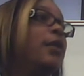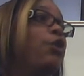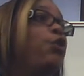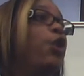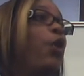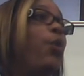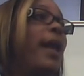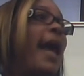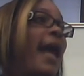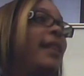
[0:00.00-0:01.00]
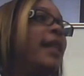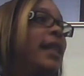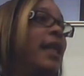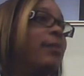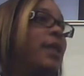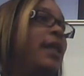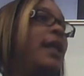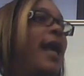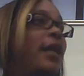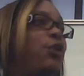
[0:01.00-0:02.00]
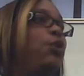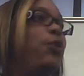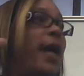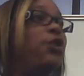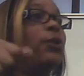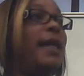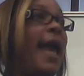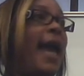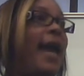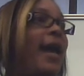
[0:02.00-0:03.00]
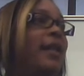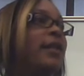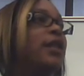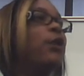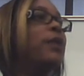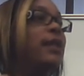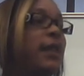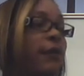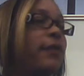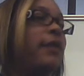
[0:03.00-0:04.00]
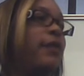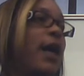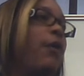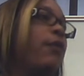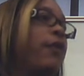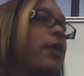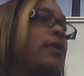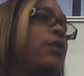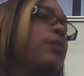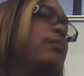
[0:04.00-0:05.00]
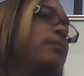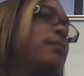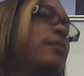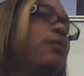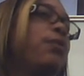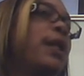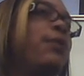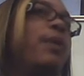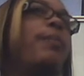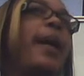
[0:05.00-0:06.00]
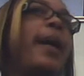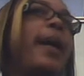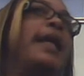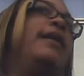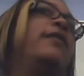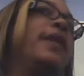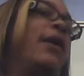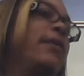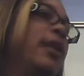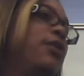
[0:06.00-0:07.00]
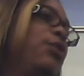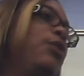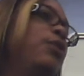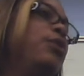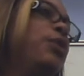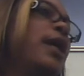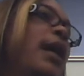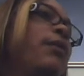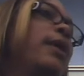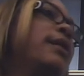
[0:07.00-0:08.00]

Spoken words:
So you don't want to add the lumps in it as you gradually add. So sift the flour first. Really with baking, any flour that you use, you kind of